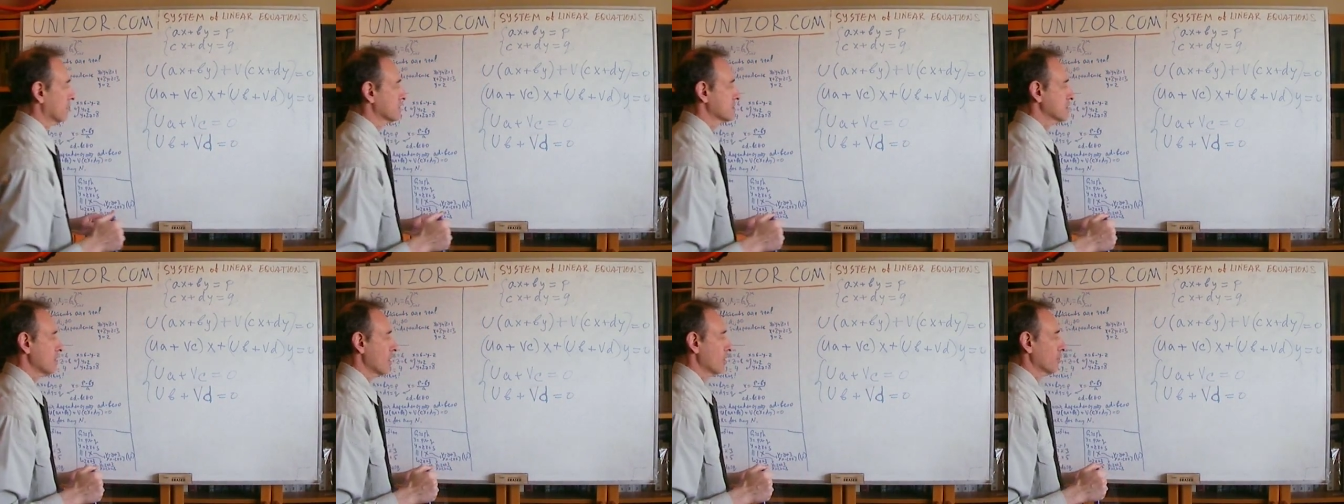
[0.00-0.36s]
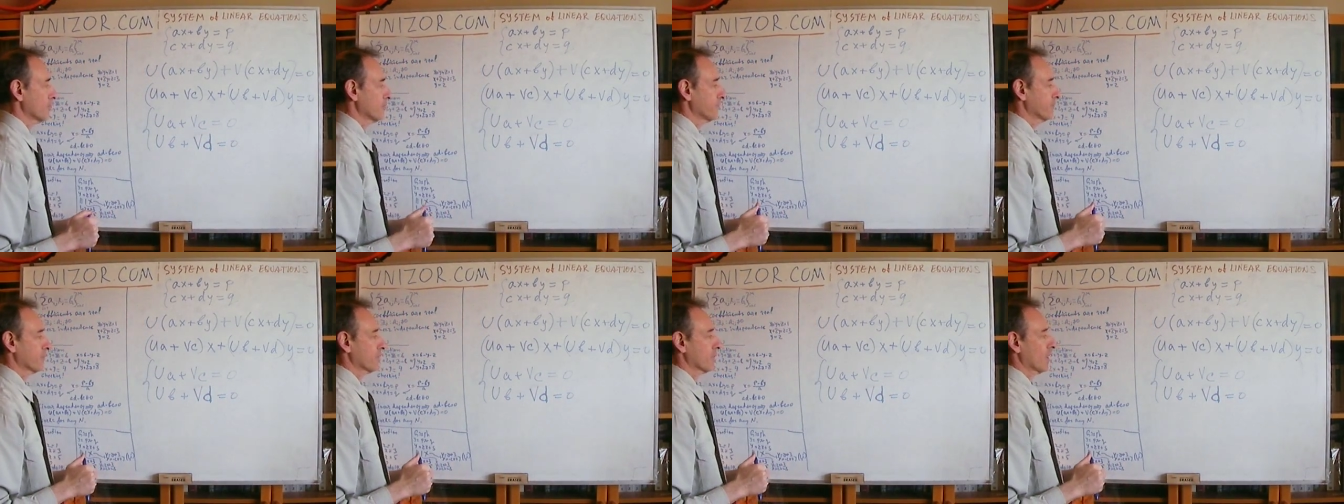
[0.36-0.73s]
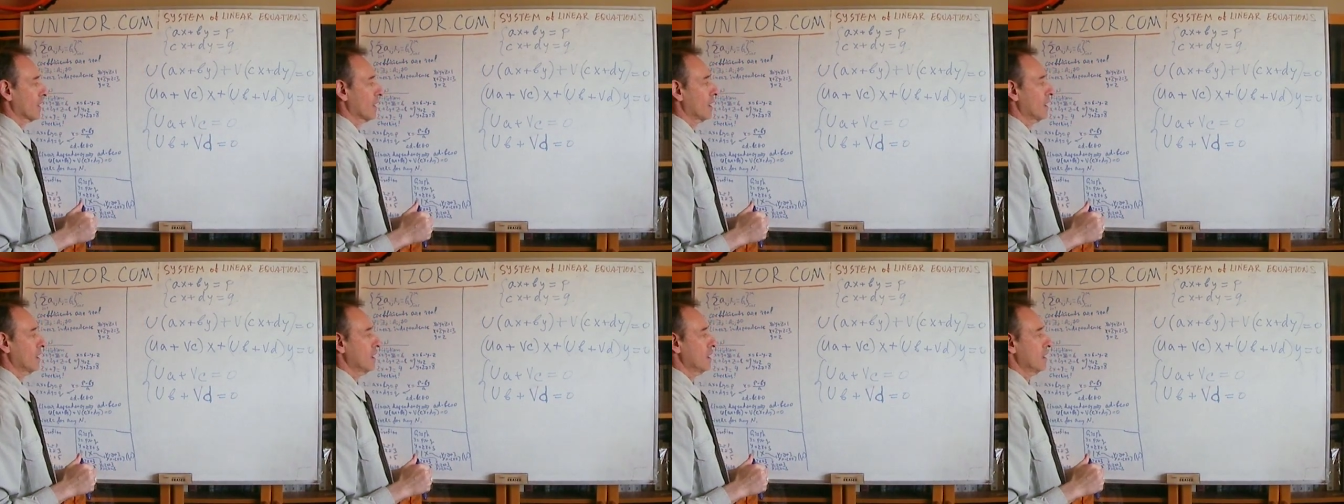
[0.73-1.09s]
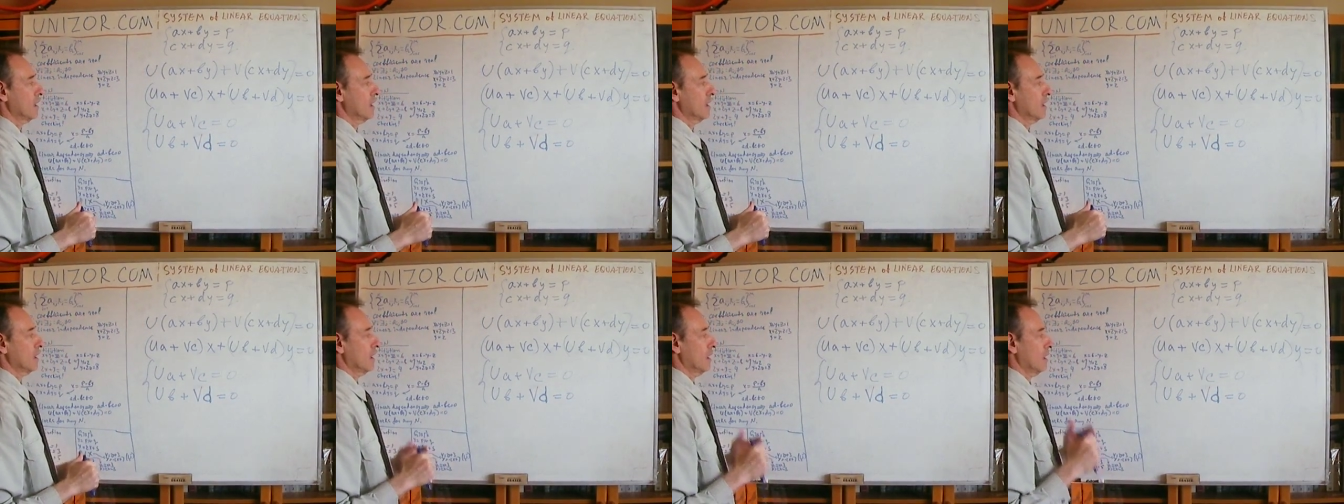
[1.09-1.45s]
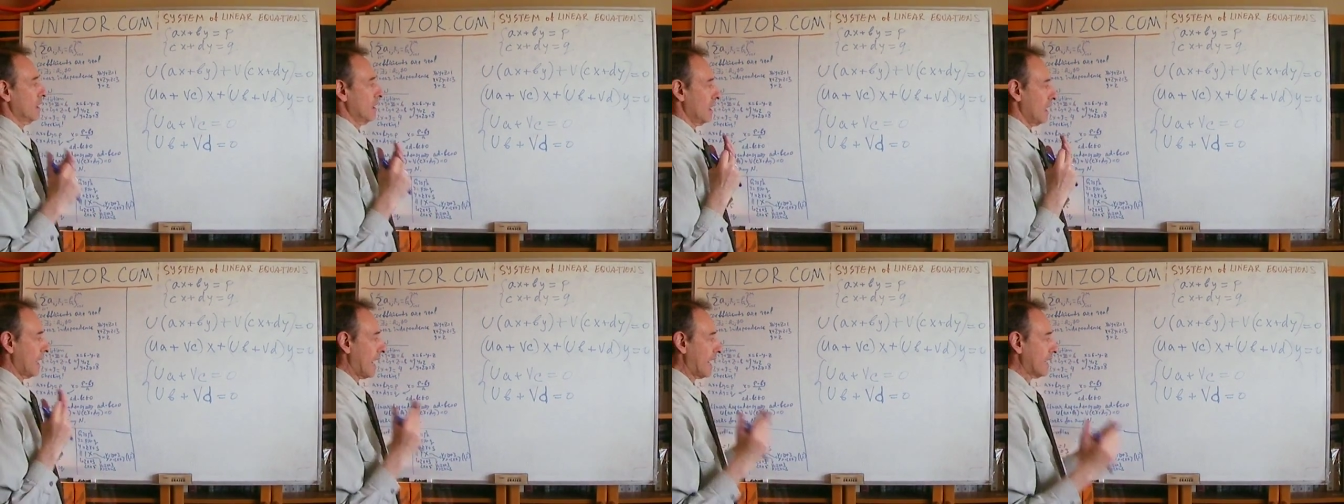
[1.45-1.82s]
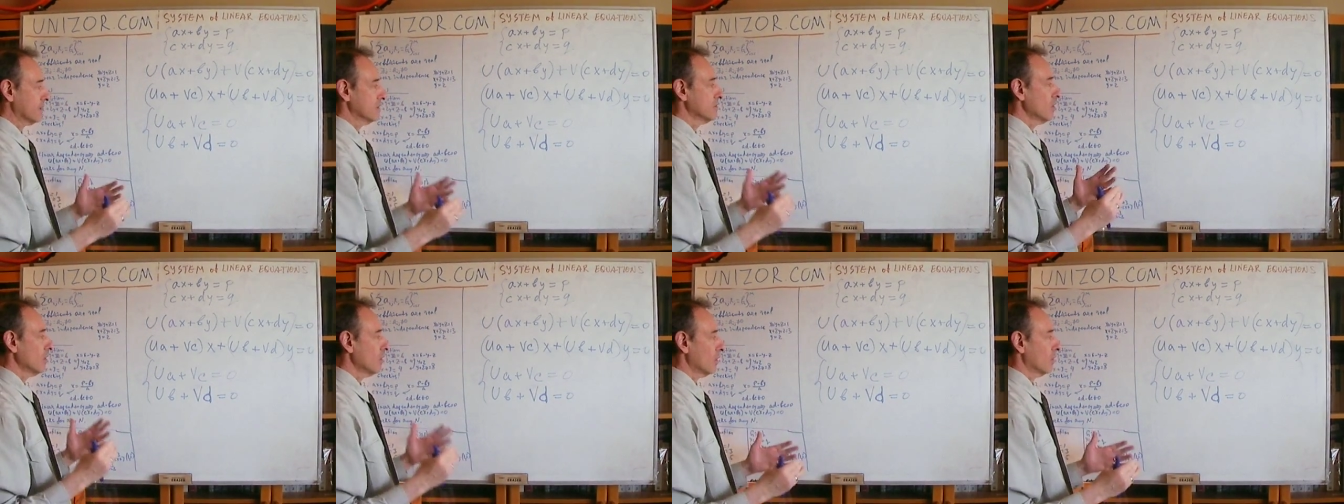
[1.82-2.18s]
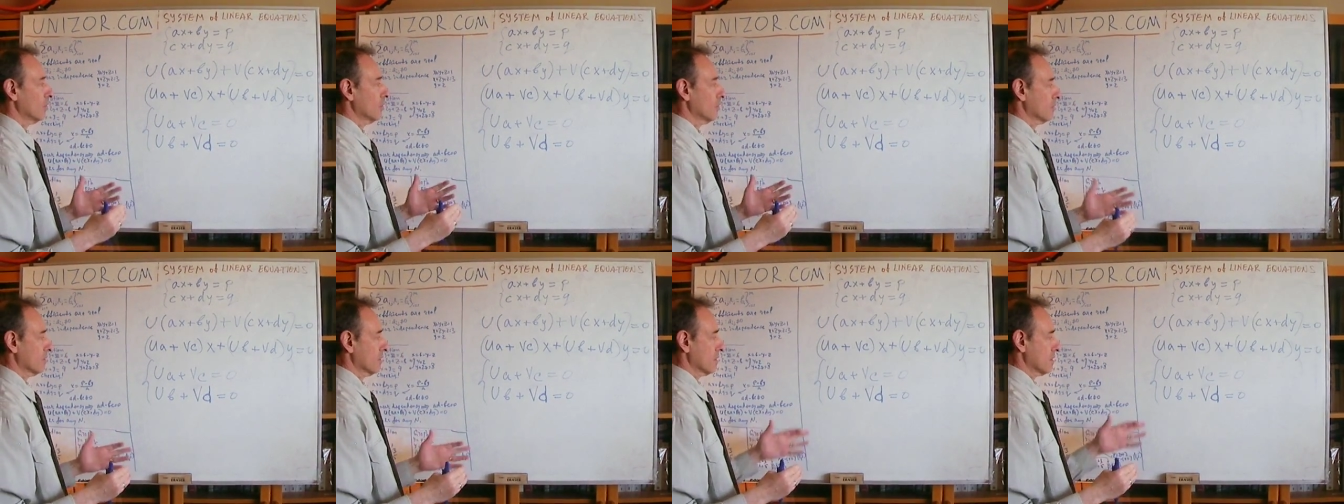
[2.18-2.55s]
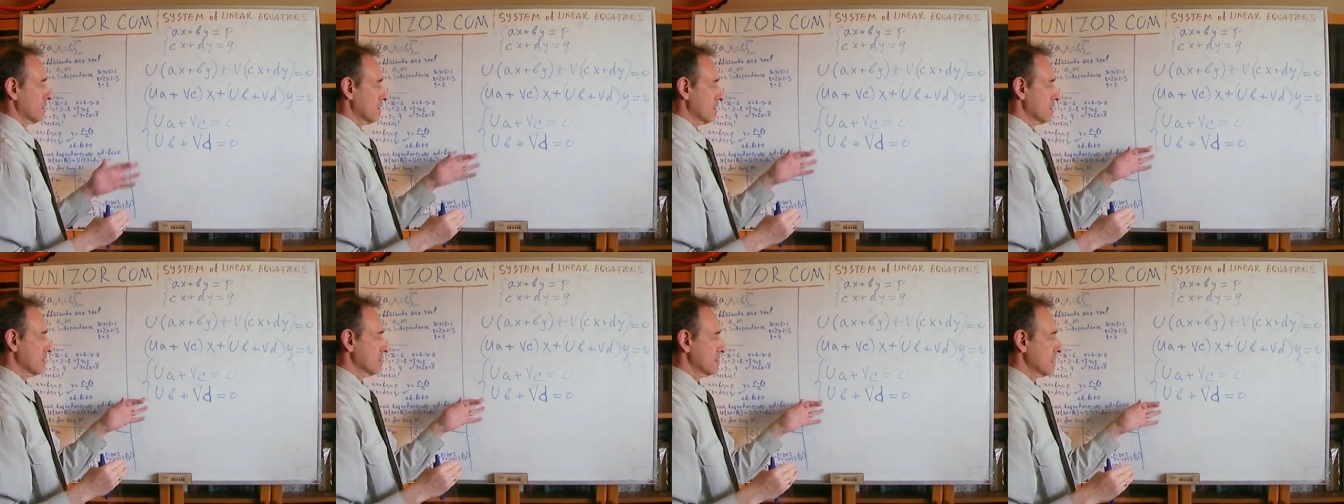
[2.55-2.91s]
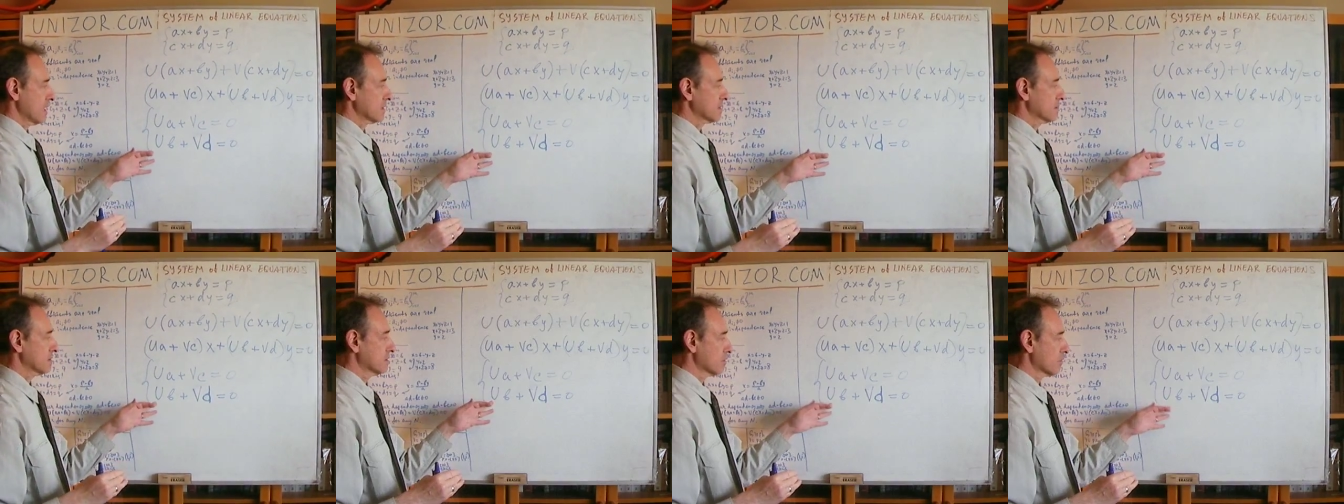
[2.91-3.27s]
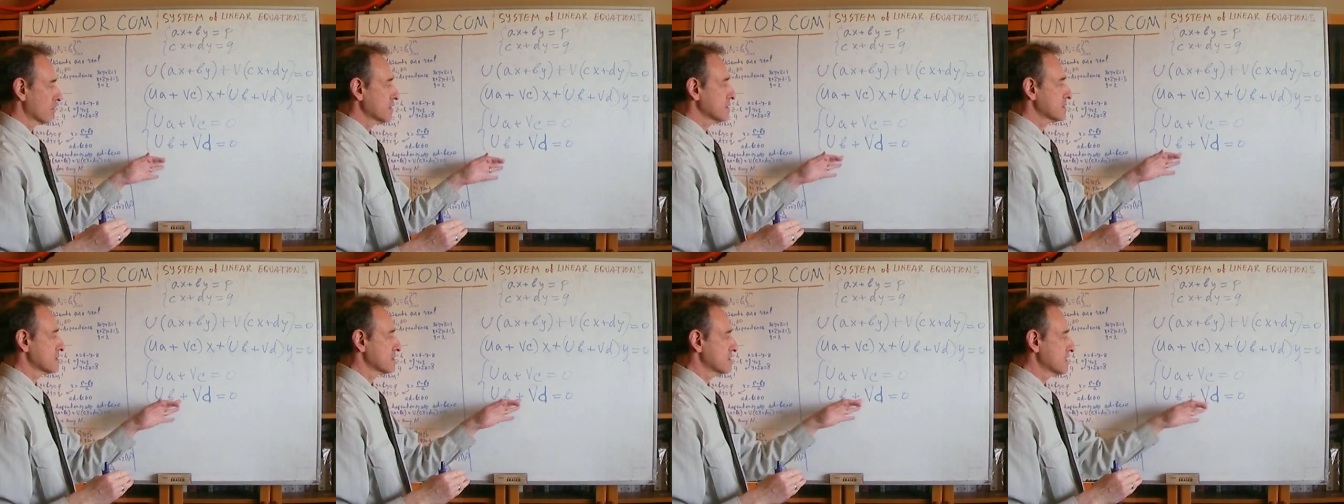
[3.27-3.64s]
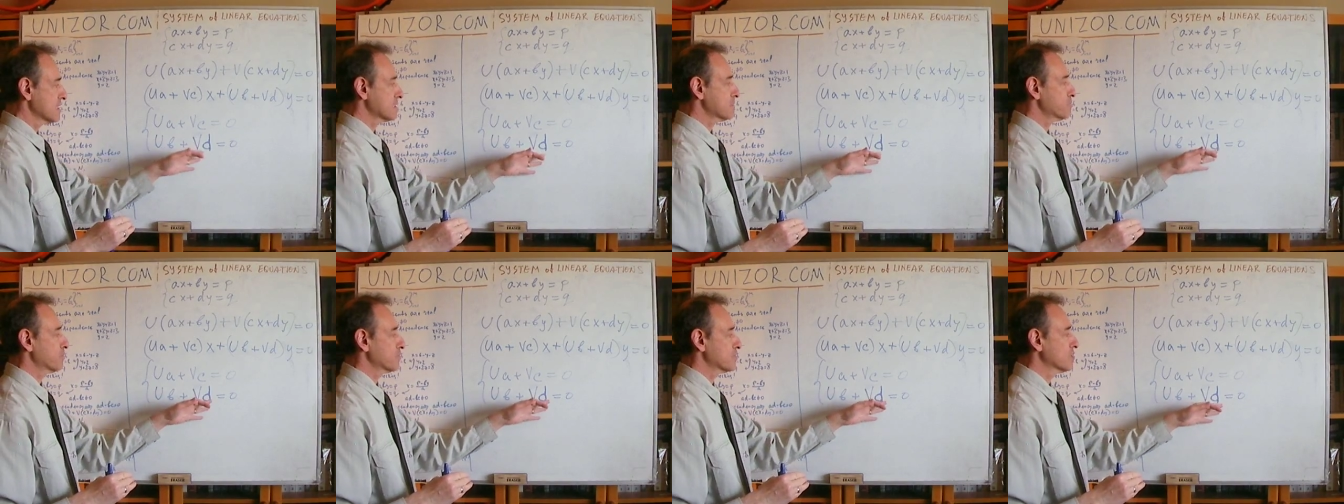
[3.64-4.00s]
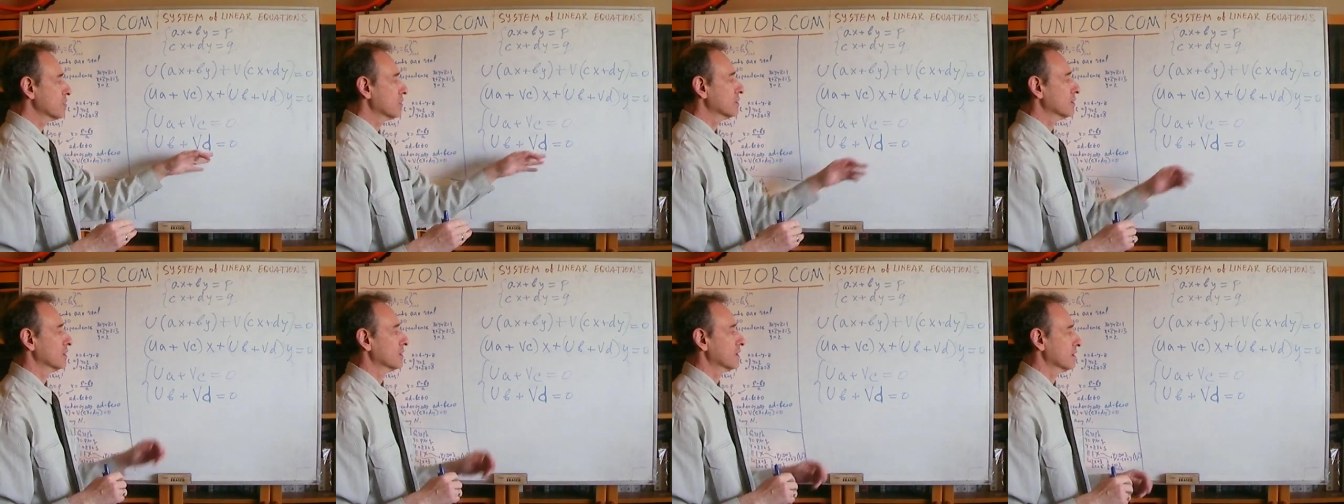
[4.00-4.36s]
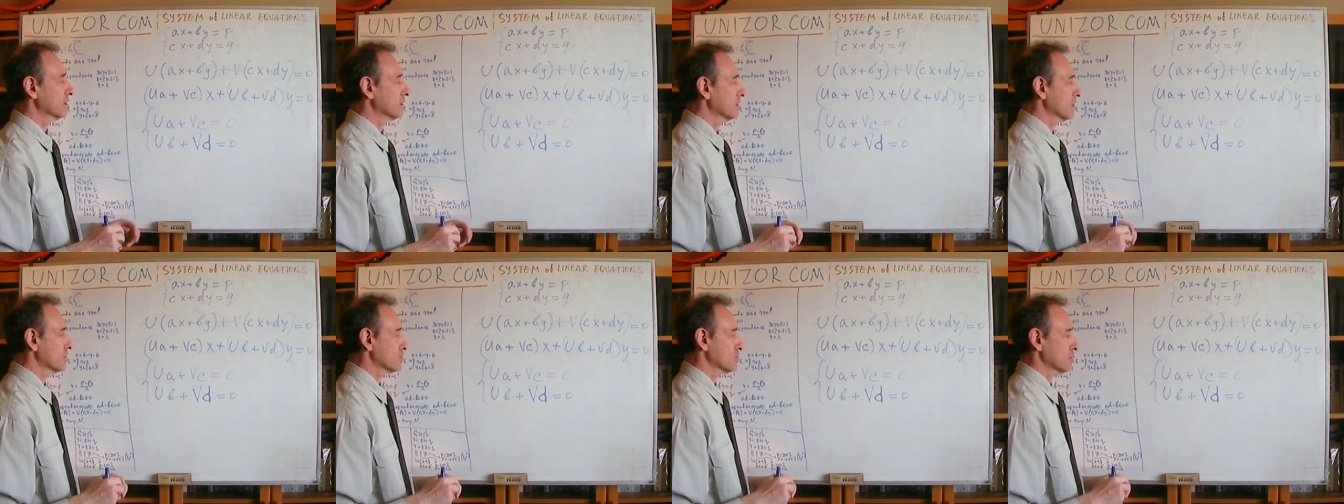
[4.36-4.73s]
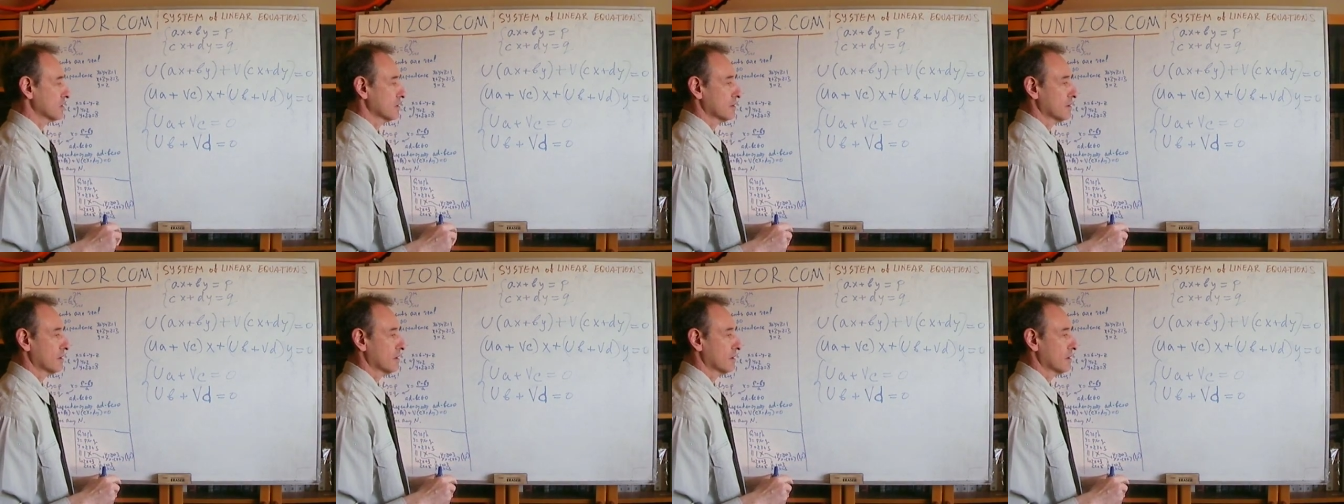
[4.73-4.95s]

so I know that there is this particular condition.